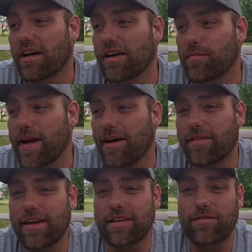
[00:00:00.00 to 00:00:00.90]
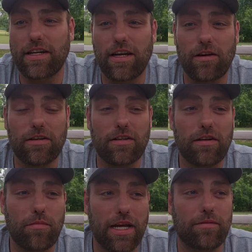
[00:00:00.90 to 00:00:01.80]
hear me out in the next video. It
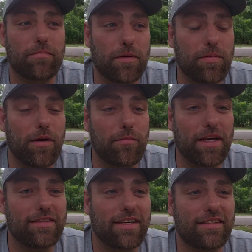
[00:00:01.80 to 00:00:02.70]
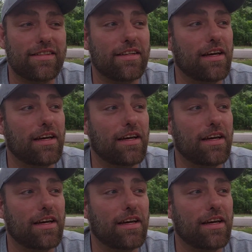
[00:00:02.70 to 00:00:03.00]
probably make sense.